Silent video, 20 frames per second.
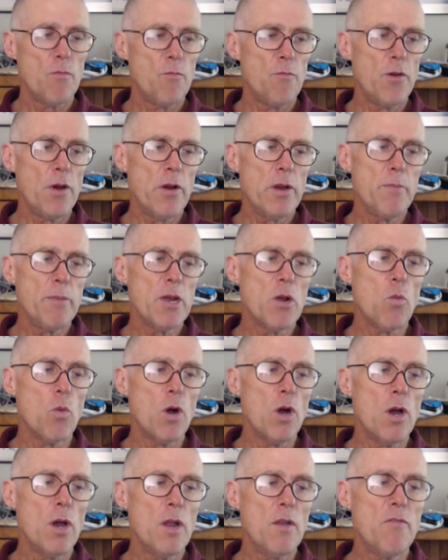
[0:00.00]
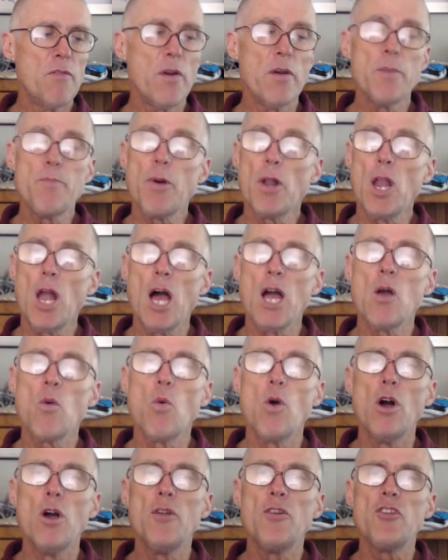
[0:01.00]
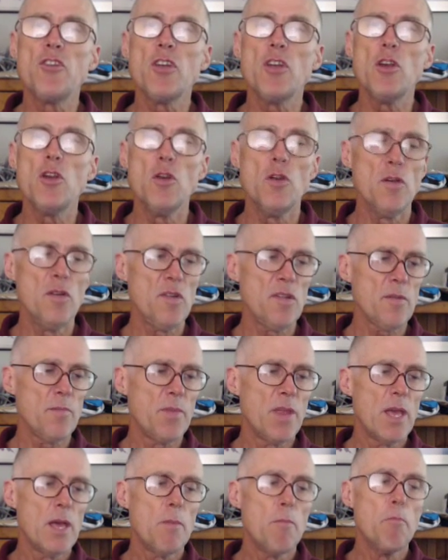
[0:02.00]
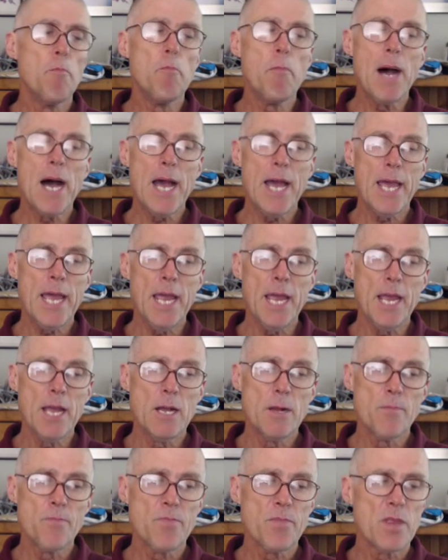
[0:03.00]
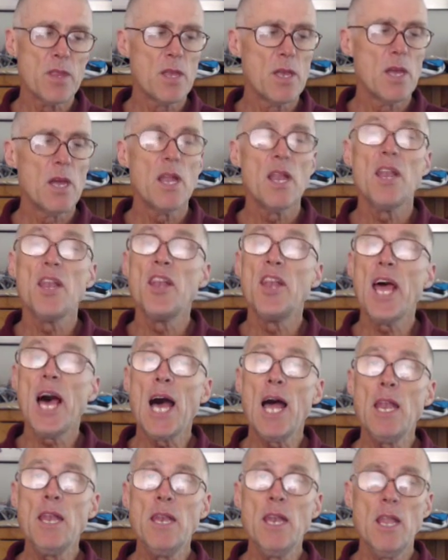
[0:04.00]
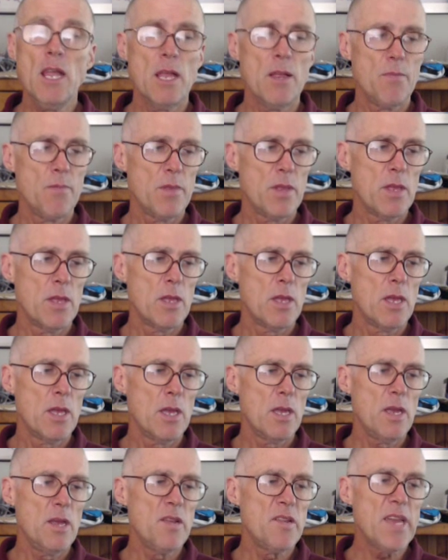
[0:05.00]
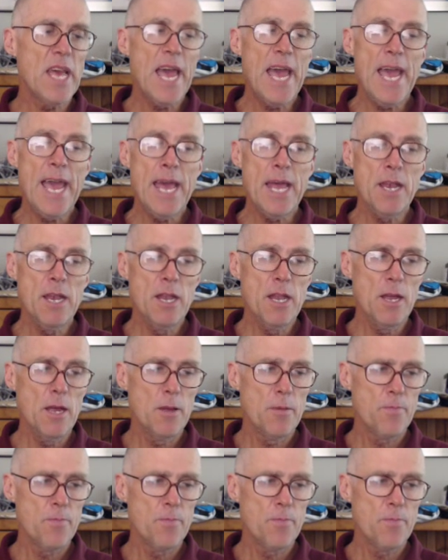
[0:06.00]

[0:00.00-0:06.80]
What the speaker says: very big word, very polite word to use. May. Dan is and.